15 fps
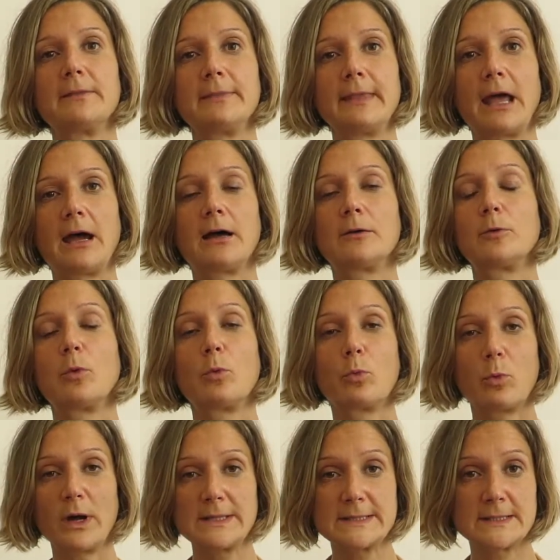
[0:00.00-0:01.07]
Now,
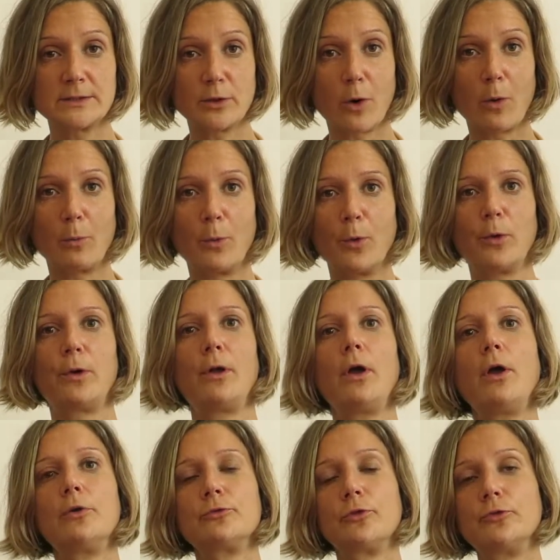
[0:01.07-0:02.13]
what's normal?
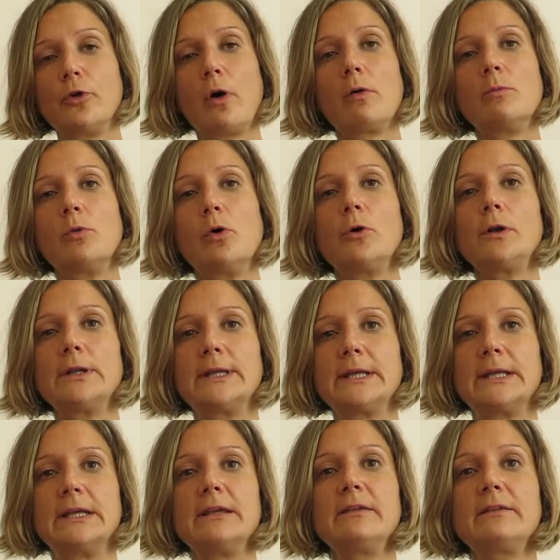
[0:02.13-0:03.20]
The normal
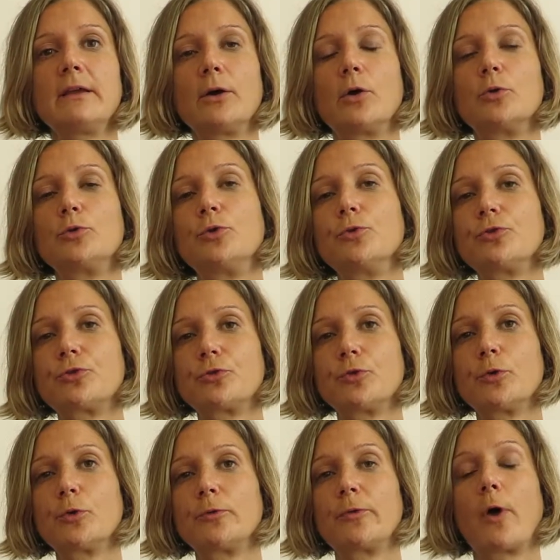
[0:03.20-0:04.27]
is you
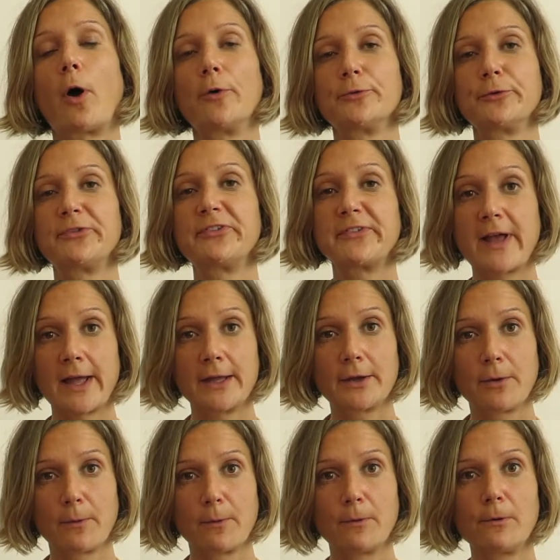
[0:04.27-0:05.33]
should, on a
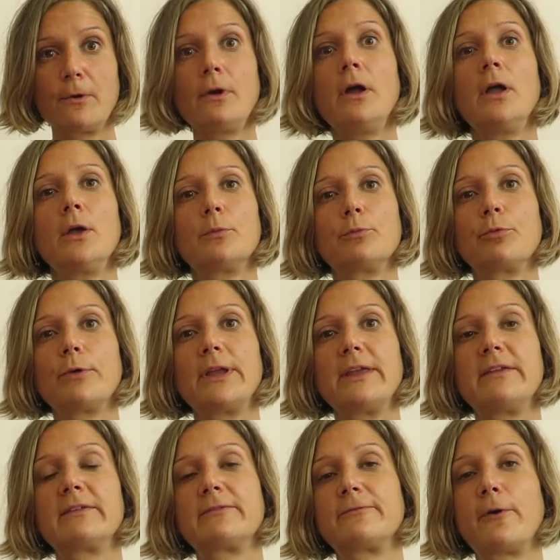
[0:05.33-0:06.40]
cycle,
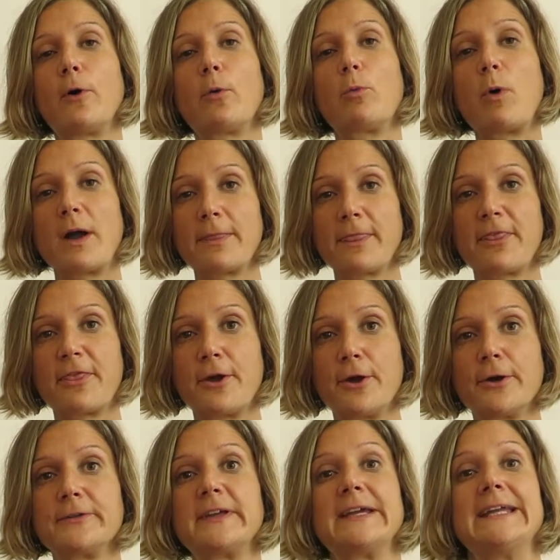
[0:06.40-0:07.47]
breathe for
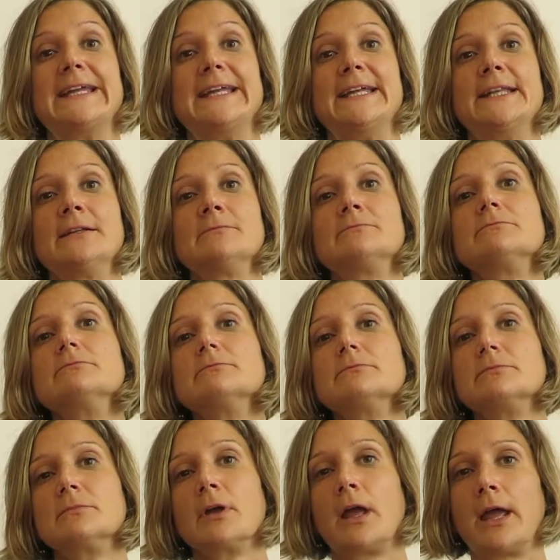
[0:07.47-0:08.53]
1/3 in
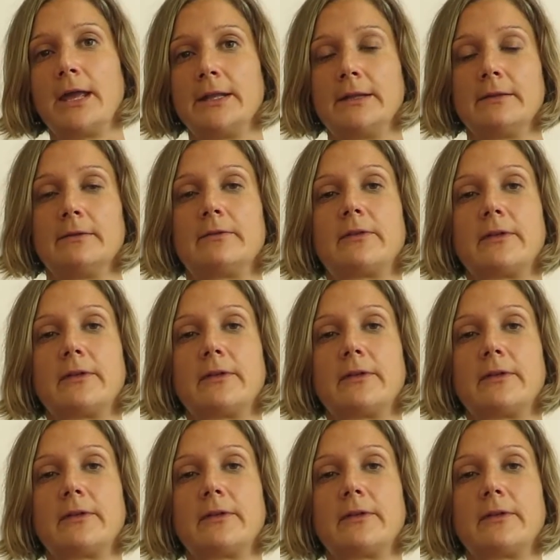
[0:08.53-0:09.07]
and